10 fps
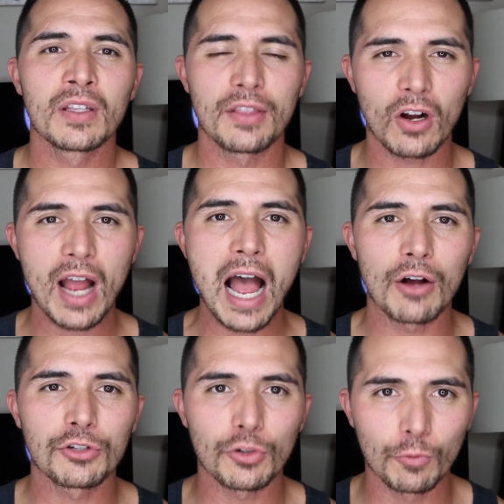their
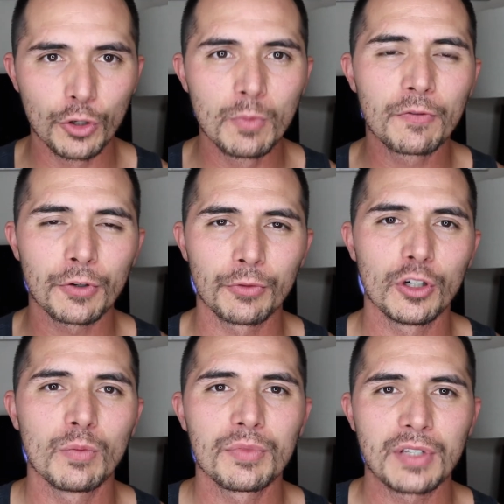house room for
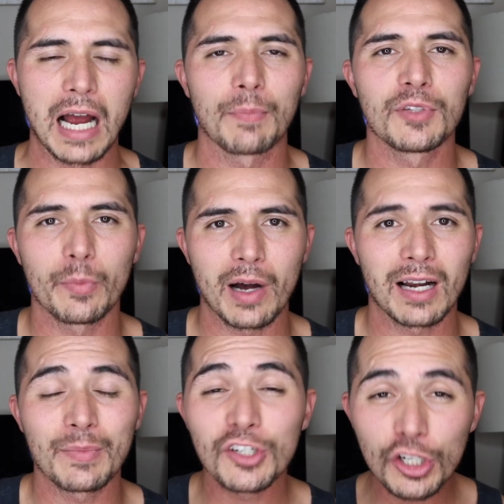room, top to
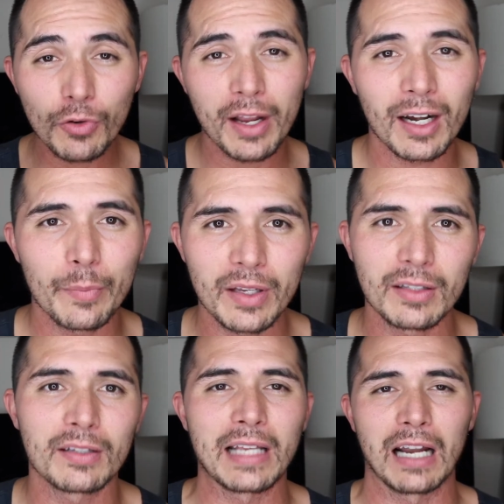bottom, and she created a
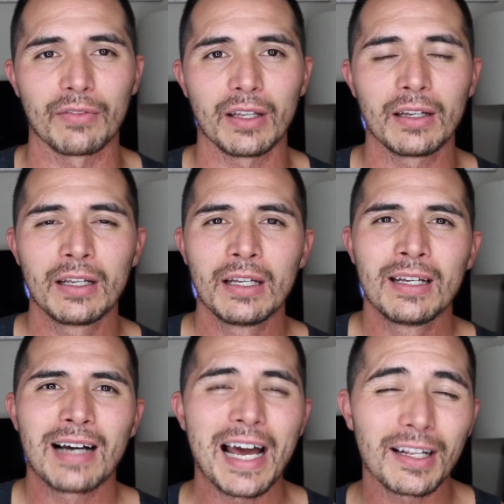business out of it.
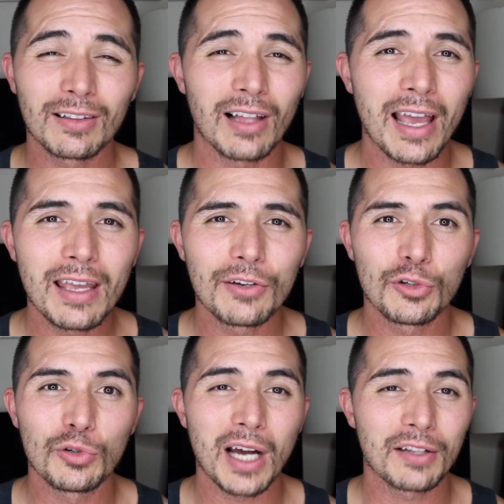I had a client
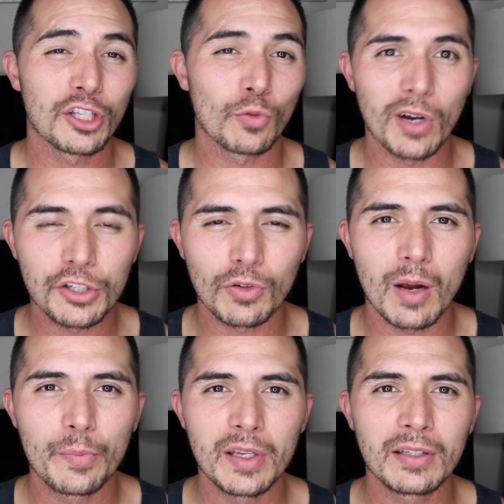who got into the
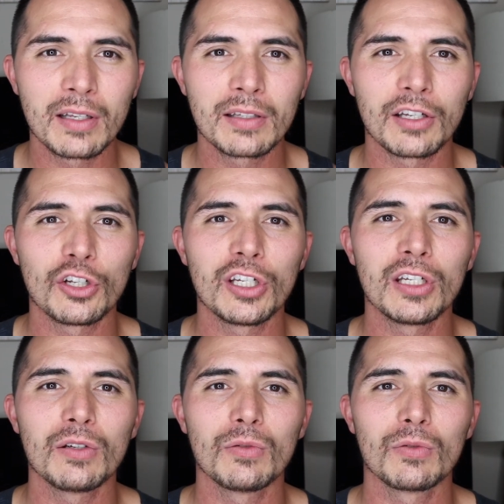restaurant business, and
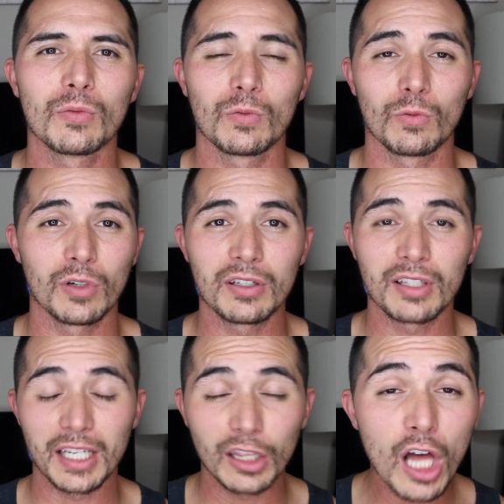he
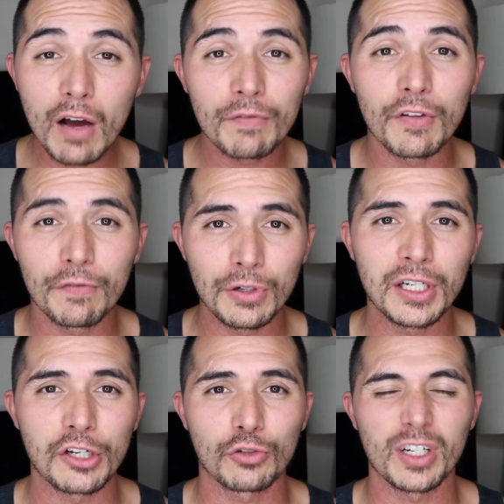loved the food
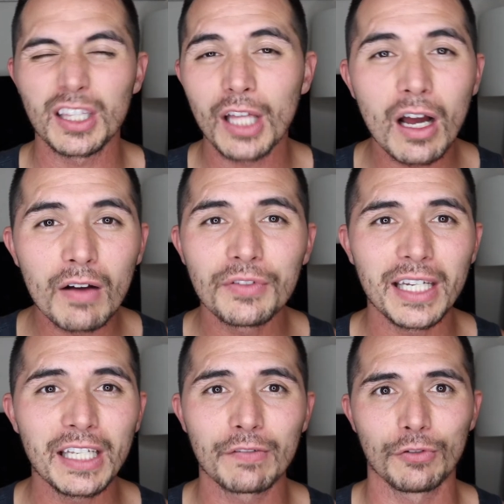industry. He loved
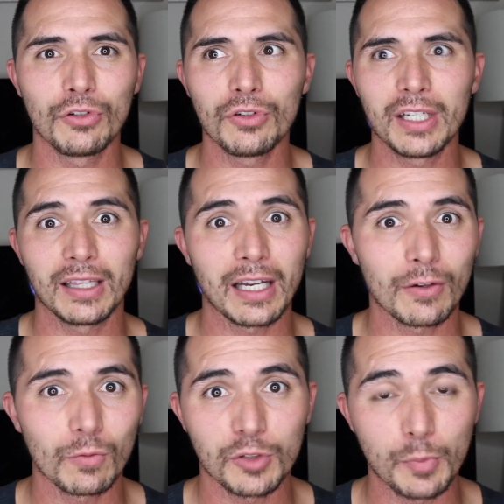eating food. He
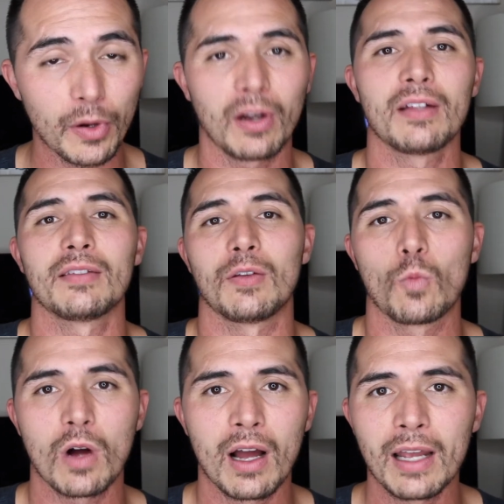liked spirits
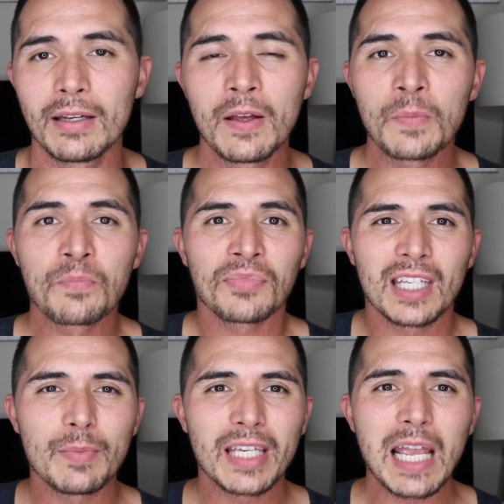and wine.
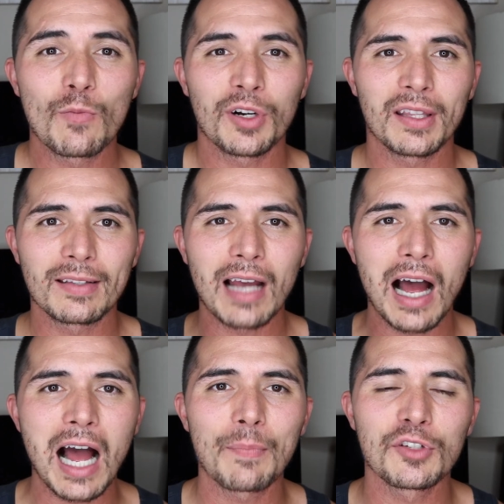He became one of the
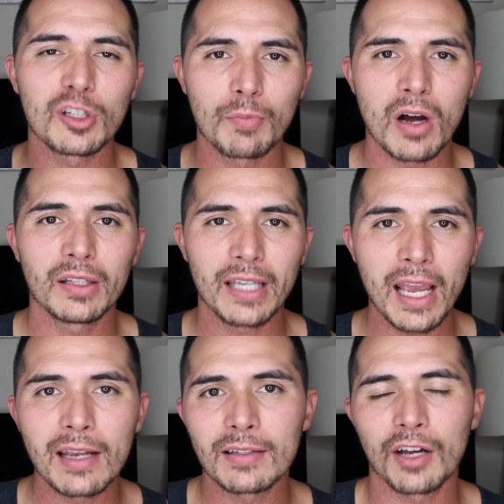top sommeliers
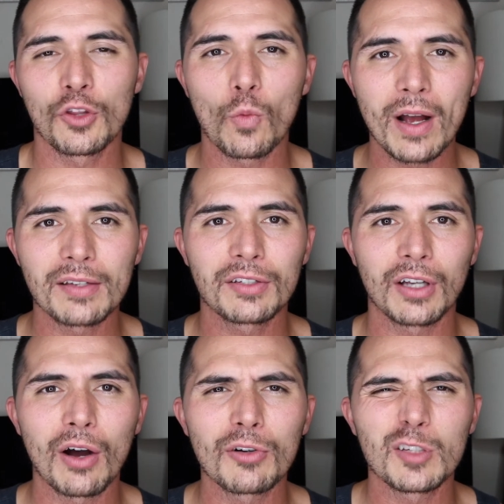on the West
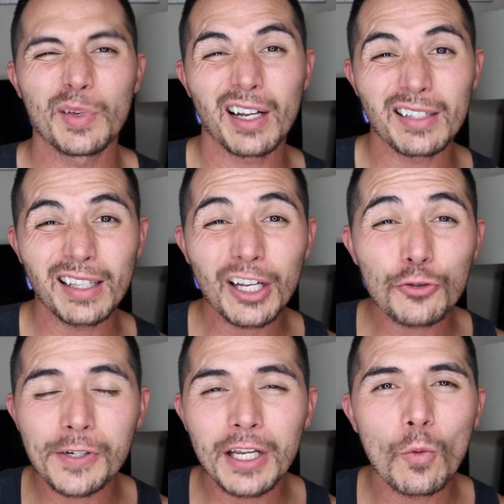Coast because he
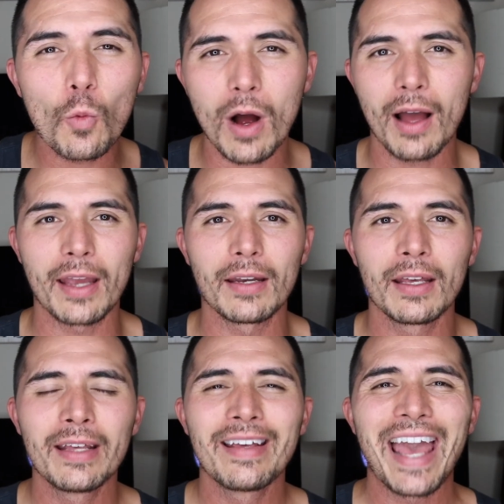liked drinking wine.
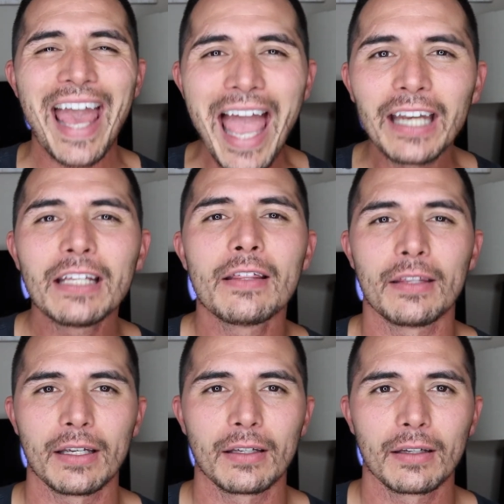
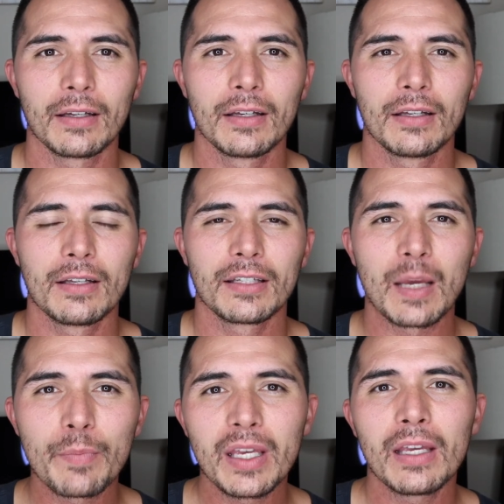Anything
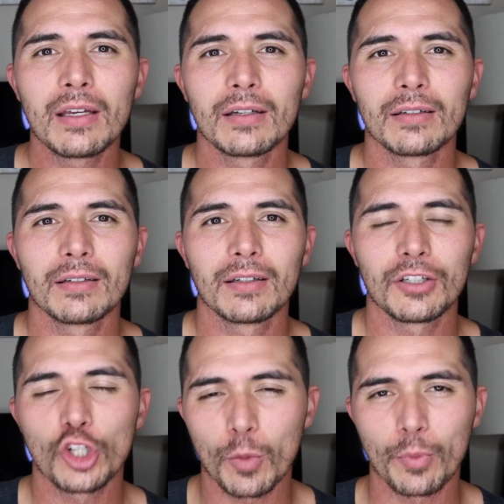can be
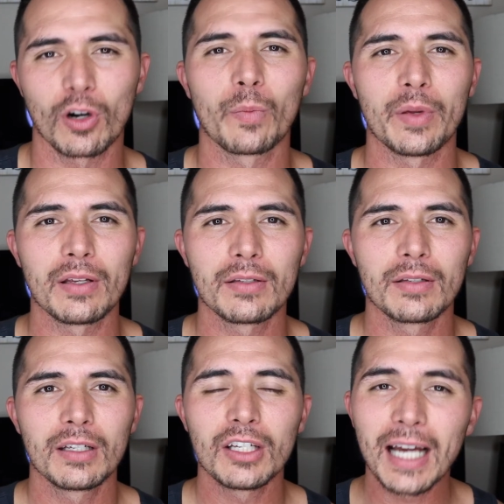your
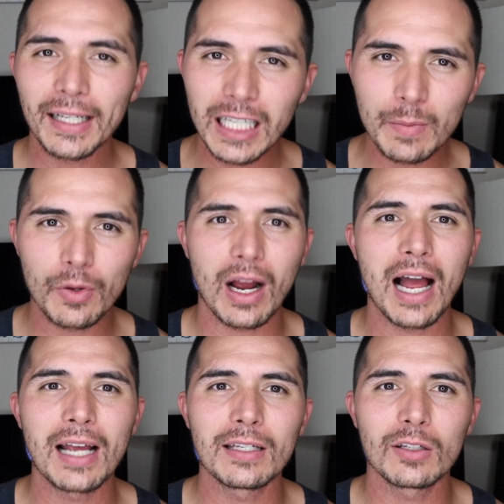purpose. You got to keep your
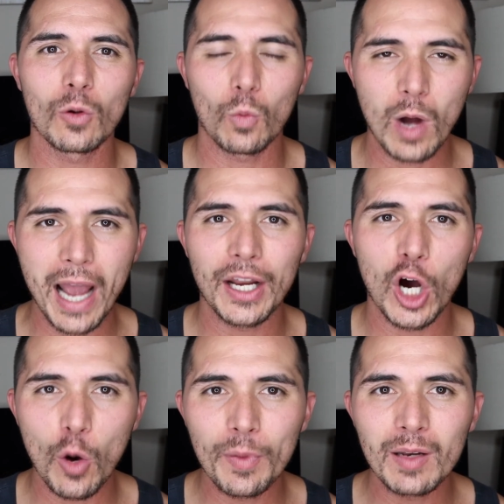eyes wide
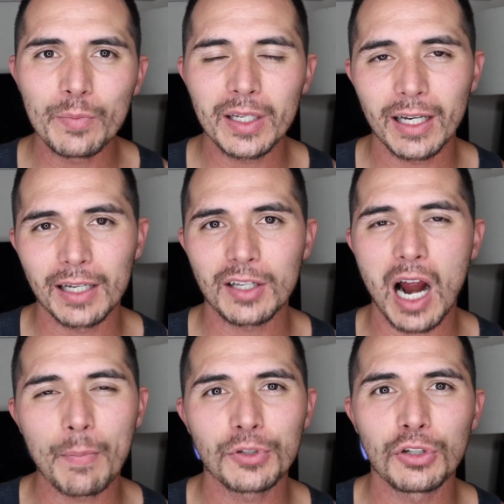open because
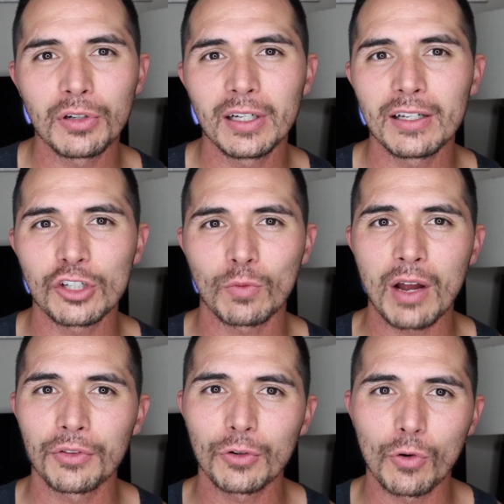opportunity is
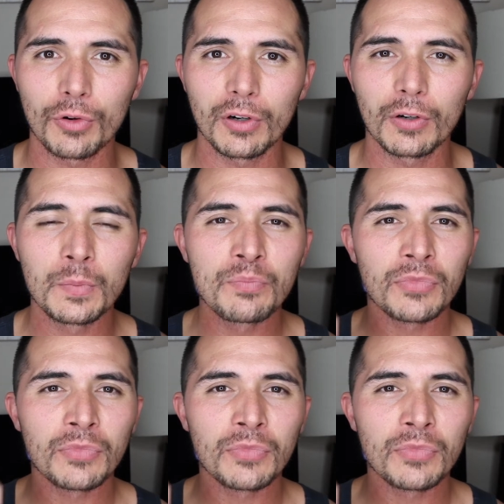around the corner.